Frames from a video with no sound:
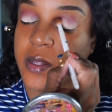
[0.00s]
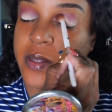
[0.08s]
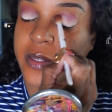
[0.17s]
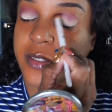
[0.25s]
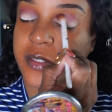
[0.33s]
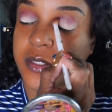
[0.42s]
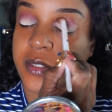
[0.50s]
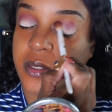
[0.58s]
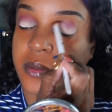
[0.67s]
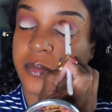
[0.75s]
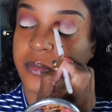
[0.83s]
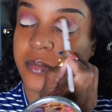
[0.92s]
and
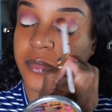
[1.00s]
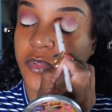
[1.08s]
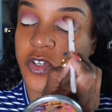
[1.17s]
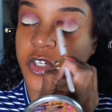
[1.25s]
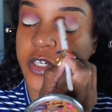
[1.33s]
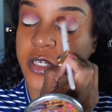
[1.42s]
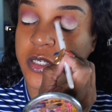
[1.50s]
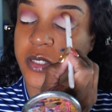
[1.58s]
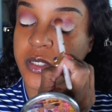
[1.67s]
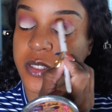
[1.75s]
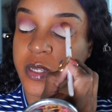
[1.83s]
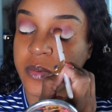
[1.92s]
some
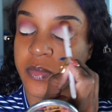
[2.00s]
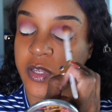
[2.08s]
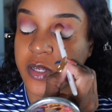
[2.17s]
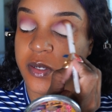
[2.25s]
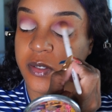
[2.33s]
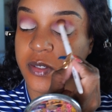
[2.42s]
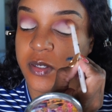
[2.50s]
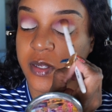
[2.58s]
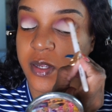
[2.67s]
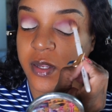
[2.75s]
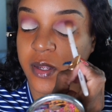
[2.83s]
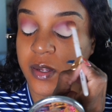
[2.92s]
jeans and be good.